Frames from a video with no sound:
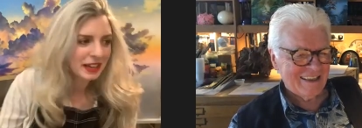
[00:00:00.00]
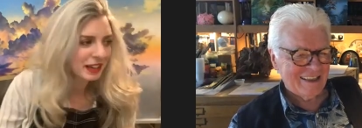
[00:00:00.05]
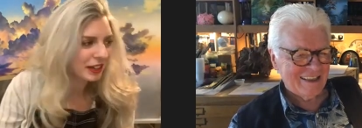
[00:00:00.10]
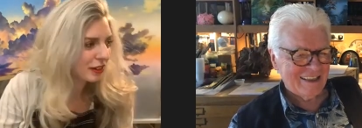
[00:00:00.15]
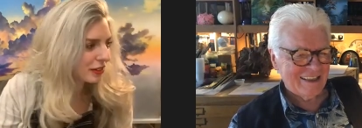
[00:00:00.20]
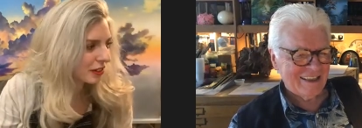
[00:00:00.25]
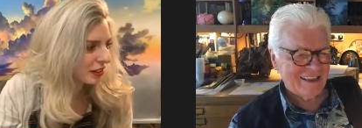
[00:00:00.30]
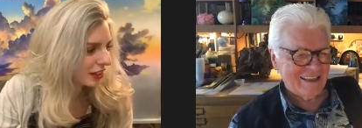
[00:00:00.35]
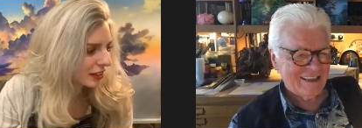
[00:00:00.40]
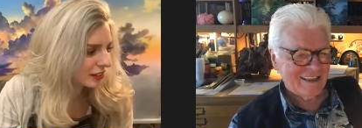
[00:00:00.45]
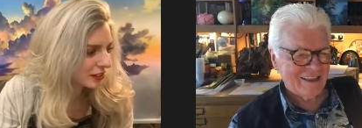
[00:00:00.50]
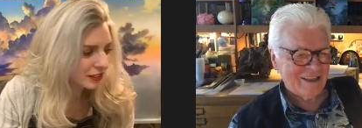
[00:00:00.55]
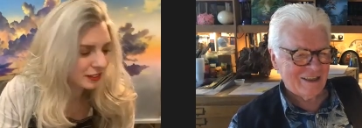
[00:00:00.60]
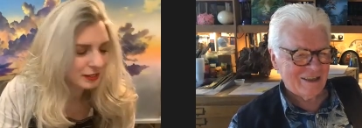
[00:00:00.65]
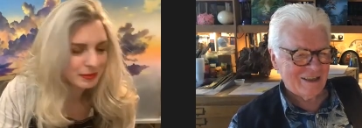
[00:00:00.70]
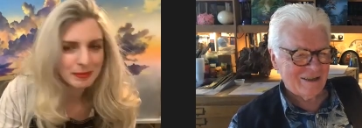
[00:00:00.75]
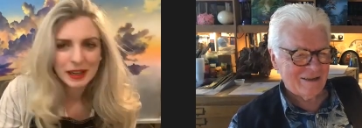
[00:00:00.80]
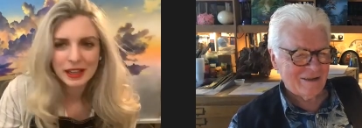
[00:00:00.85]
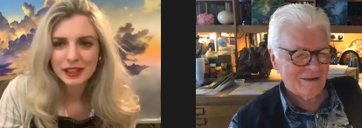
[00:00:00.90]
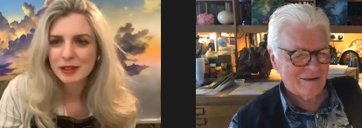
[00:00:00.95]
Speaker 1: make they
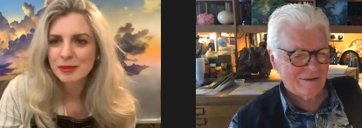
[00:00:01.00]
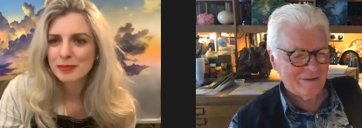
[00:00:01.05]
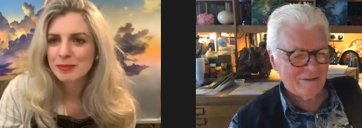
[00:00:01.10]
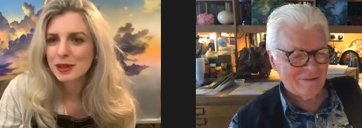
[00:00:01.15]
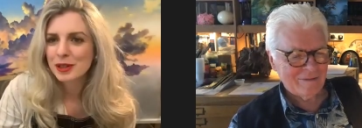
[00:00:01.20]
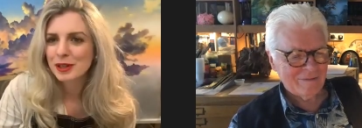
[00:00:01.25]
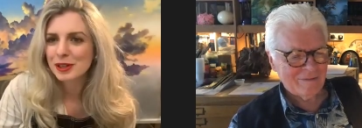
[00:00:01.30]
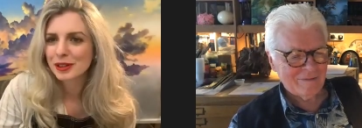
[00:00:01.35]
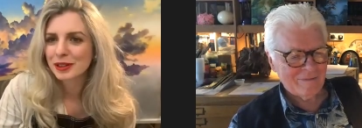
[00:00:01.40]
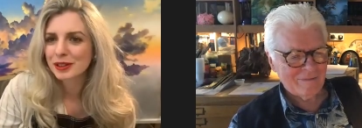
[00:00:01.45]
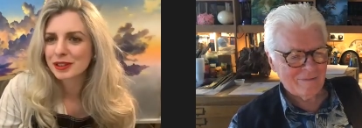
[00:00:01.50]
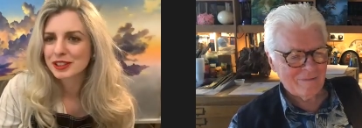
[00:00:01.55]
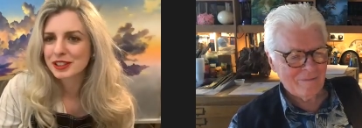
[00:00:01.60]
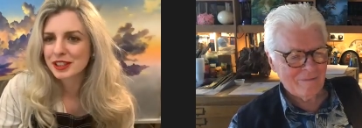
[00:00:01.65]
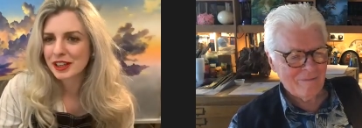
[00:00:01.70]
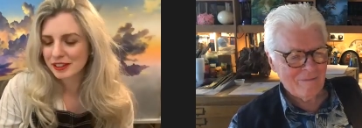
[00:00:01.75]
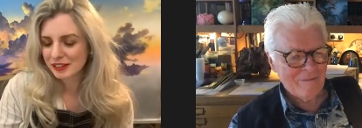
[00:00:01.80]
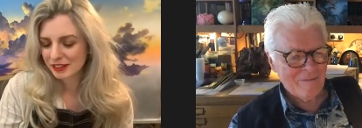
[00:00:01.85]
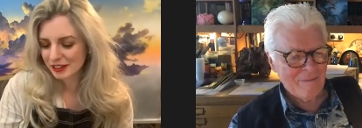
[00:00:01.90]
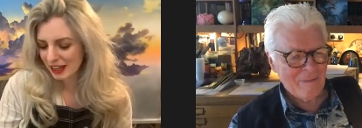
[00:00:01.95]
just make the mood,
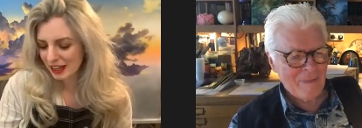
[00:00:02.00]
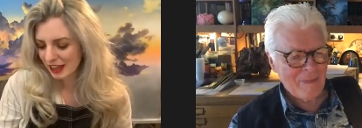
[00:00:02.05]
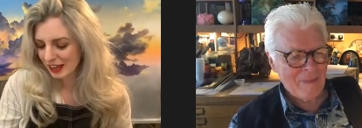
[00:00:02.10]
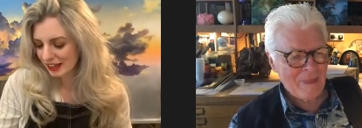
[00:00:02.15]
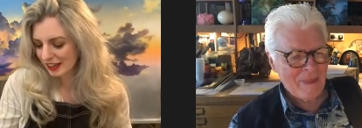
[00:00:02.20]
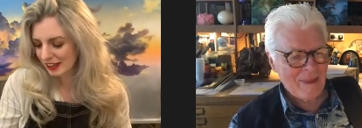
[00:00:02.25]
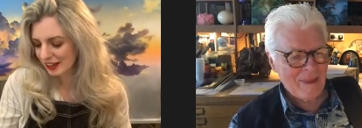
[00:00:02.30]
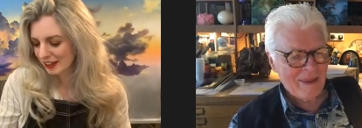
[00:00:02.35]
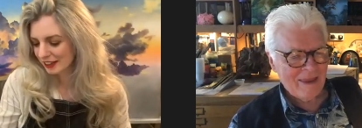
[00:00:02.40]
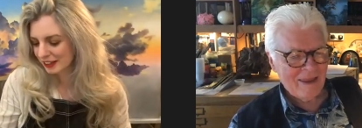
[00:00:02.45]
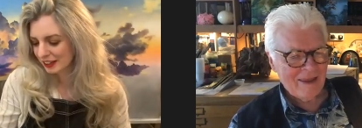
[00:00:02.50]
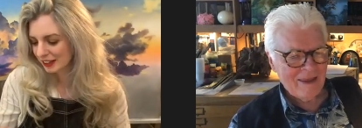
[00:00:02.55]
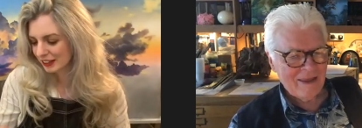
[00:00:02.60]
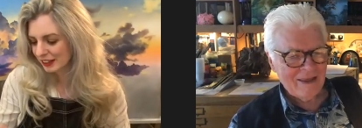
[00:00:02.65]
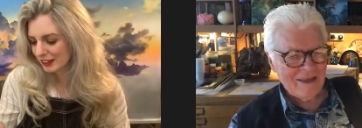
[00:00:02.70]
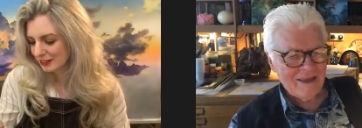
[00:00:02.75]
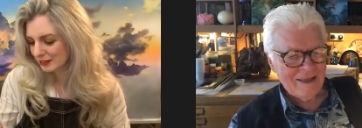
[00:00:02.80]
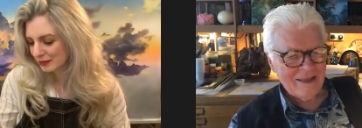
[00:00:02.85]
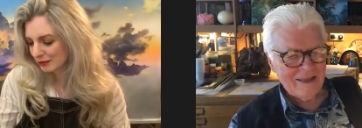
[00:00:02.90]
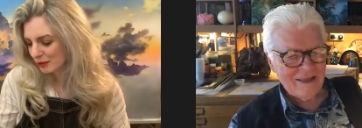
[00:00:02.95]
don't they? I think
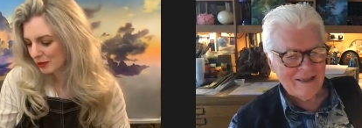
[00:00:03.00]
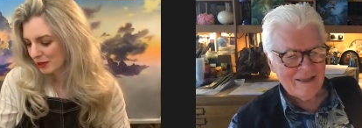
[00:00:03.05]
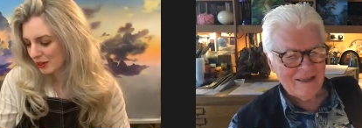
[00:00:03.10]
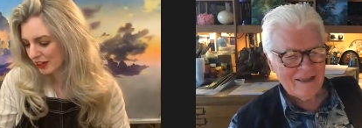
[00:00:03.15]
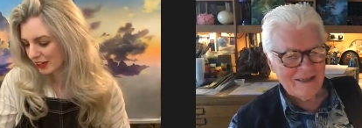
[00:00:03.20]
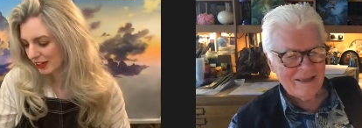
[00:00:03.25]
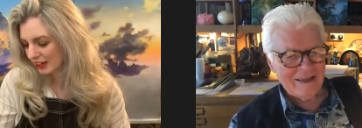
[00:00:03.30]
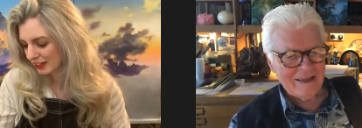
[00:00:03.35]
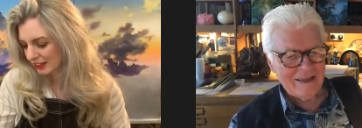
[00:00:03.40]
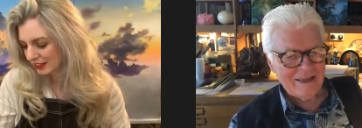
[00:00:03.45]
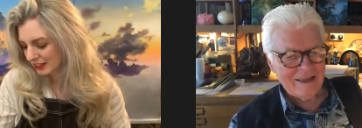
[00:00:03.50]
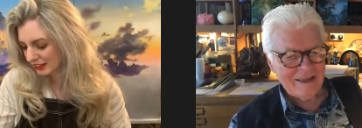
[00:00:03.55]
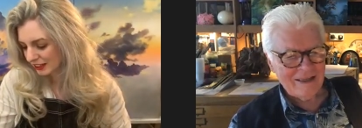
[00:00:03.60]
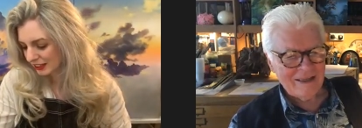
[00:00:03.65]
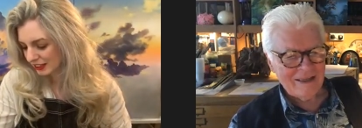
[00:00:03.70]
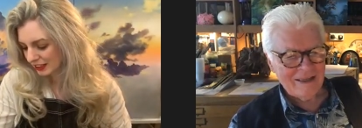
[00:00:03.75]
that's why